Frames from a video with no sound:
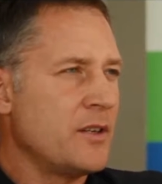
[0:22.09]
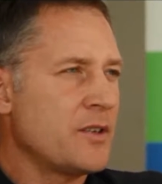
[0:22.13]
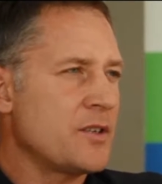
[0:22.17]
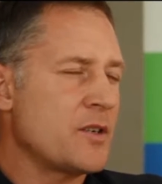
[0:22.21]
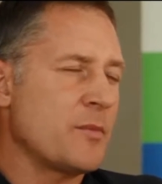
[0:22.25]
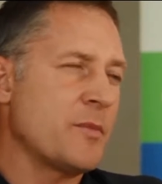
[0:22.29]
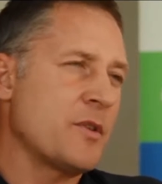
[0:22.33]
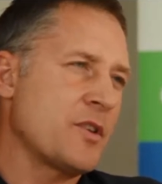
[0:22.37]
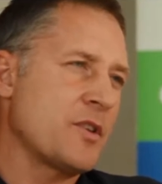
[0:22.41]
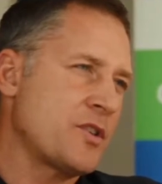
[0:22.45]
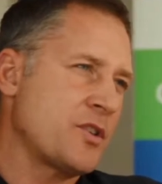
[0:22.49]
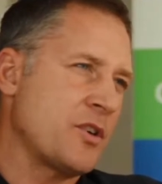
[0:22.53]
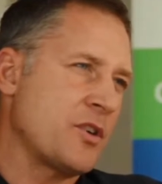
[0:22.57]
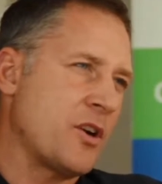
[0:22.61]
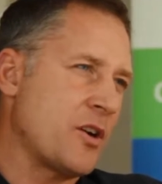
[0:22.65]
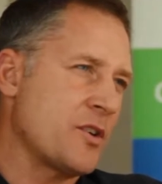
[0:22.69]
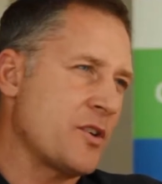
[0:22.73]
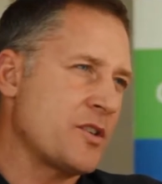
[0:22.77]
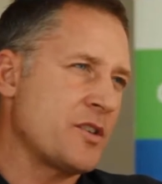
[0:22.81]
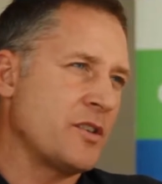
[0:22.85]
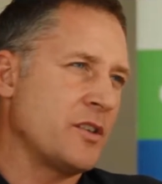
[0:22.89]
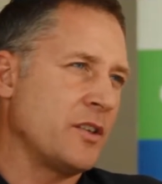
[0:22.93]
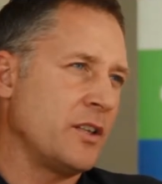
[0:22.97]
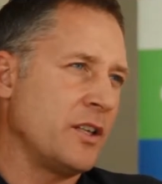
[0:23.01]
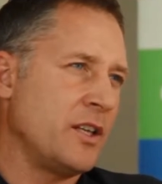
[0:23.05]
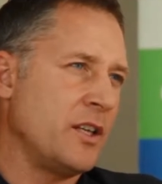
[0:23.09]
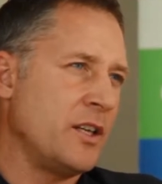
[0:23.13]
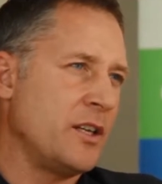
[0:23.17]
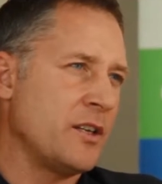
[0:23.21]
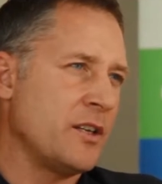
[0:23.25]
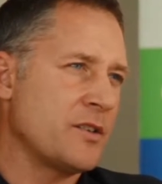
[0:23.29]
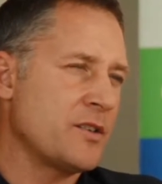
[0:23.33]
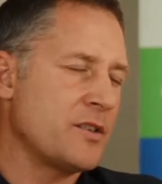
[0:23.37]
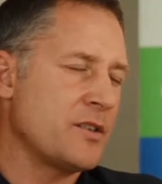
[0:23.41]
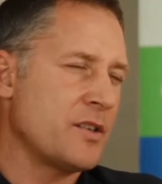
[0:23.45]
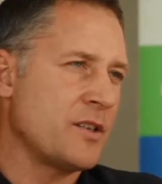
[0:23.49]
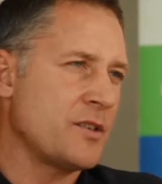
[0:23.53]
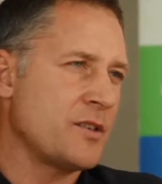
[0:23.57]
some of the stars in the league
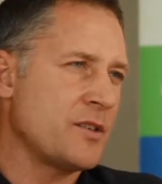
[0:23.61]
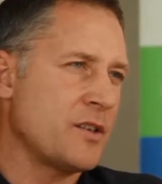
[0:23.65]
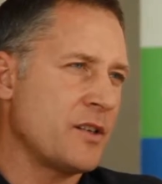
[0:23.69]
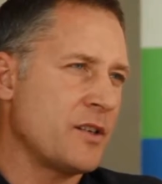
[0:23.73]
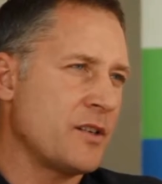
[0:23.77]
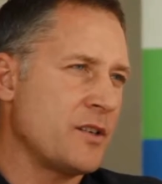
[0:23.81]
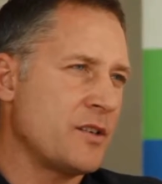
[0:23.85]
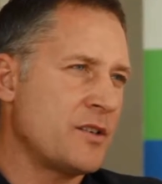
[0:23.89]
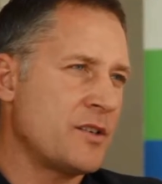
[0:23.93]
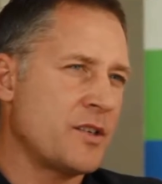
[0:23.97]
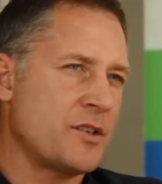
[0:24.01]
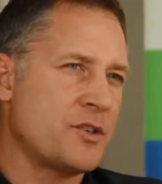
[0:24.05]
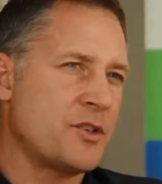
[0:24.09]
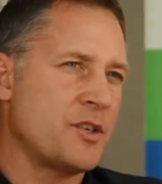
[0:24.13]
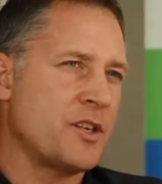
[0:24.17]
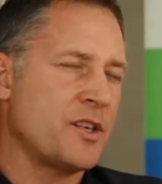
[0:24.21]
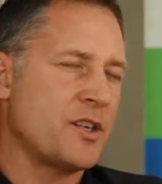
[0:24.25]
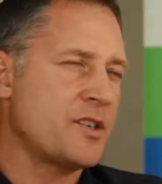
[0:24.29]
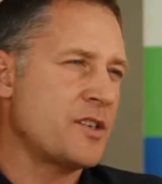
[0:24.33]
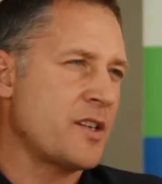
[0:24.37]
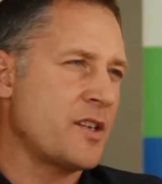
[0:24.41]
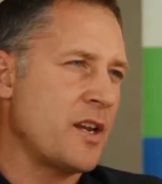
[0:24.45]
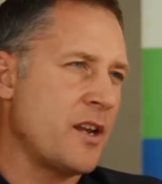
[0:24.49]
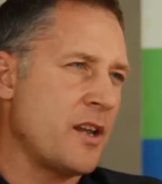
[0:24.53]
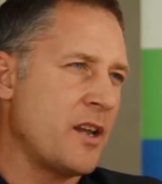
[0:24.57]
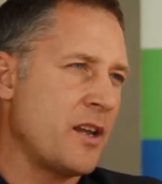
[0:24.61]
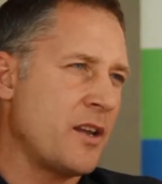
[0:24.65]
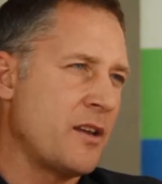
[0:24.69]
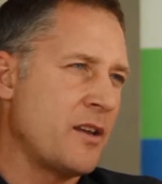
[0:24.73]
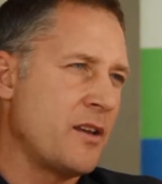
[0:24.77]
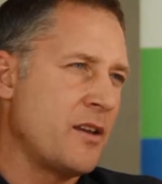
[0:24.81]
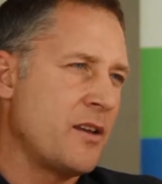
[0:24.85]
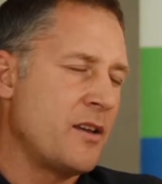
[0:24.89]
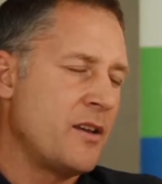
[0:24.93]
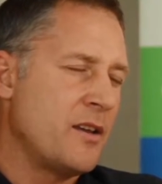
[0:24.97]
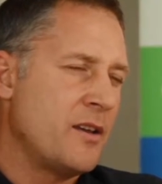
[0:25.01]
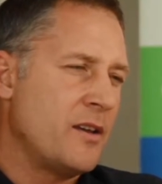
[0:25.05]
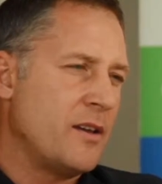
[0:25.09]
is such an exciting
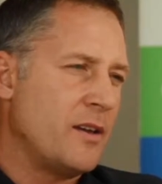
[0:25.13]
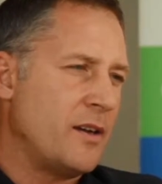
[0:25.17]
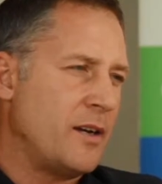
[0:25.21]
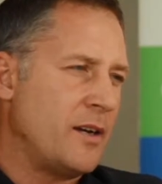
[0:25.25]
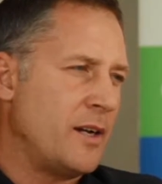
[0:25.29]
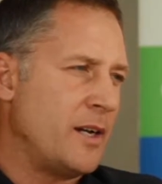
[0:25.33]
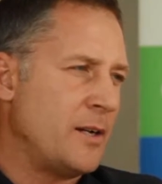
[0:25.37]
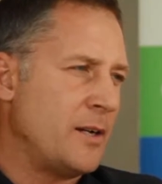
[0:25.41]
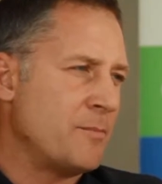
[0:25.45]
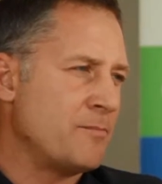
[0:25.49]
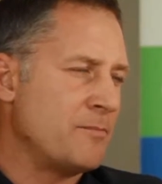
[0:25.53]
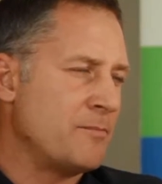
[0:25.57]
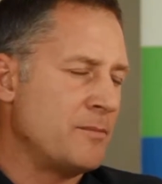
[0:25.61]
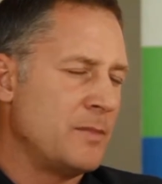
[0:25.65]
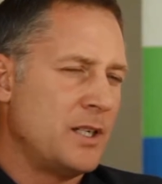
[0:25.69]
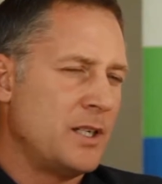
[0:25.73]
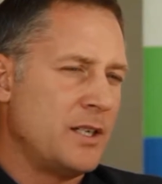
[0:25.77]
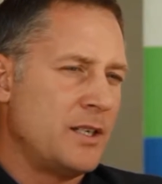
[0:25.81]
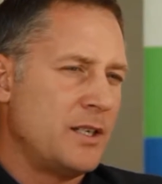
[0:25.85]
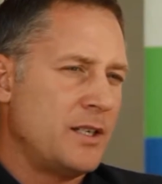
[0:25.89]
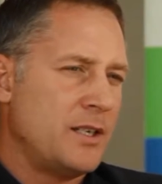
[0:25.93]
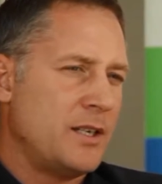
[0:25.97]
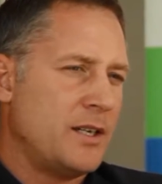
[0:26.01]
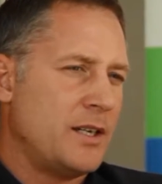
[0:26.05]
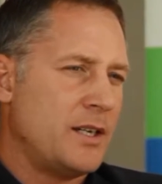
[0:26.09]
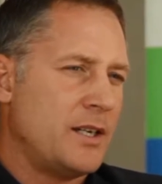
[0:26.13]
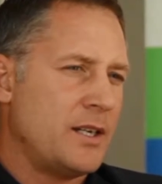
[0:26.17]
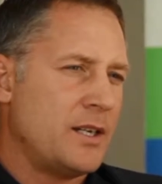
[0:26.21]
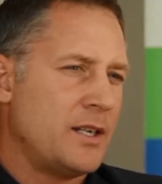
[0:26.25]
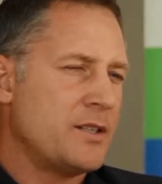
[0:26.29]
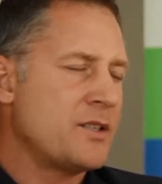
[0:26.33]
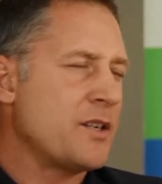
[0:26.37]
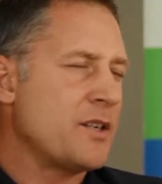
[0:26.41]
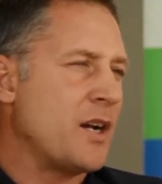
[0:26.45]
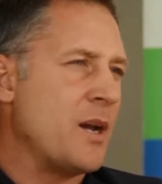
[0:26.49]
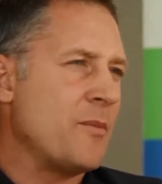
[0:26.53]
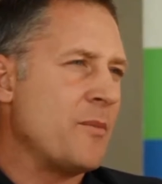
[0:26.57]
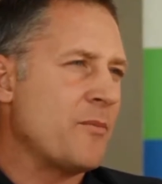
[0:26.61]
a
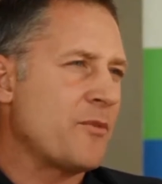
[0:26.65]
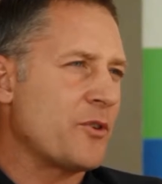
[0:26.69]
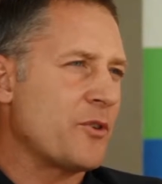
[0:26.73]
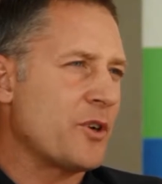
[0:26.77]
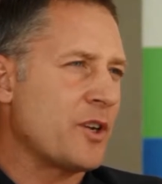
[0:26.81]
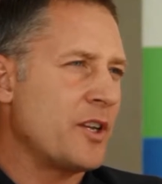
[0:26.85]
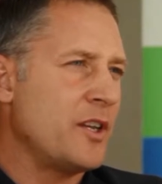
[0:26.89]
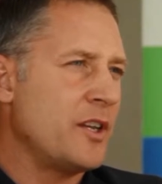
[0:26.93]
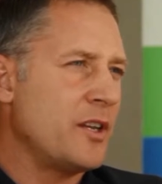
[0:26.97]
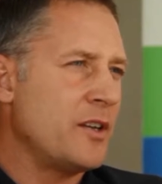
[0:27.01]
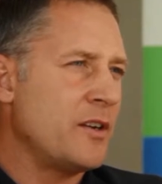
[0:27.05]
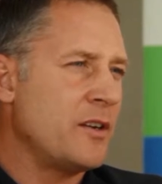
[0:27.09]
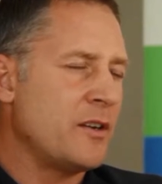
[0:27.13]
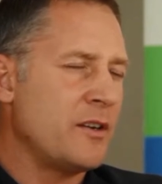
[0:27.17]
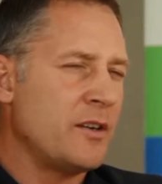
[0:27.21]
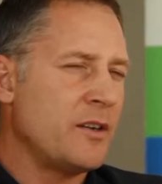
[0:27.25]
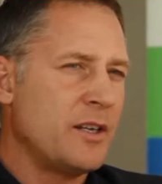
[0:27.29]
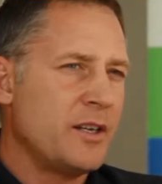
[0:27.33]
time for a kid. And